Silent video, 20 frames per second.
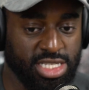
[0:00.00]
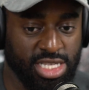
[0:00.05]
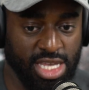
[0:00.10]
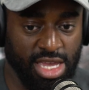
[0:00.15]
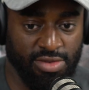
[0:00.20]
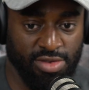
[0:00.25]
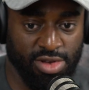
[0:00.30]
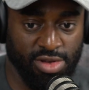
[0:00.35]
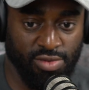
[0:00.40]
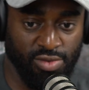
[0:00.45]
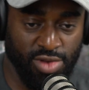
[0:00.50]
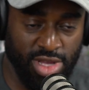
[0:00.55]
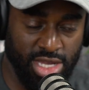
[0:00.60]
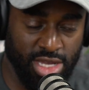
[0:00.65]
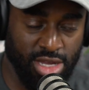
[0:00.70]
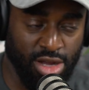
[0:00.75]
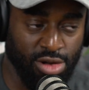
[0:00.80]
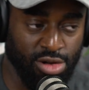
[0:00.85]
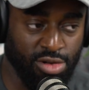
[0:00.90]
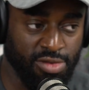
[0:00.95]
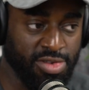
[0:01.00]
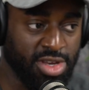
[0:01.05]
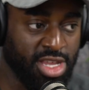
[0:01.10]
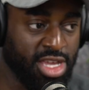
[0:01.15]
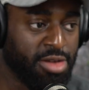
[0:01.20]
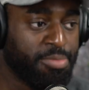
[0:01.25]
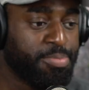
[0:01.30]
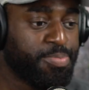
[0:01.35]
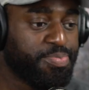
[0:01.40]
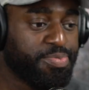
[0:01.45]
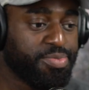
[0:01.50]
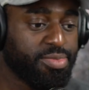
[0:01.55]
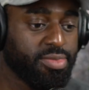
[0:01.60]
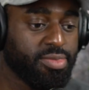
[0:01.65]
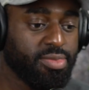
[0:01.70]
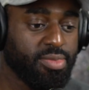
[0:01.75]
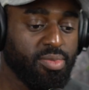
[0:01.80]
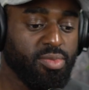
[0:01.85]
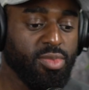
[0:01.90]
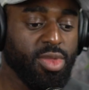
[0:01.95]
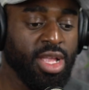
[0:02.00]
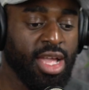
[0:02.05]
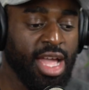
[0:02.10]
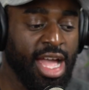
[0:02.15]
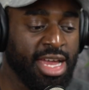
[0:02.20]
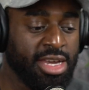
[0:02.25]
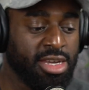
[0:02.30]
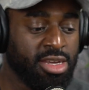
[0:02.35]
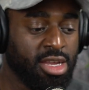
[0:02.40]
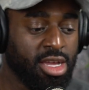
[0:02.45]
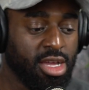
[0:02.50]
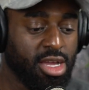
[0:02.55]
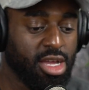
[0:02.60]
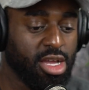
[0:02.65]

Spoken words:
Thierry Henry go over there, and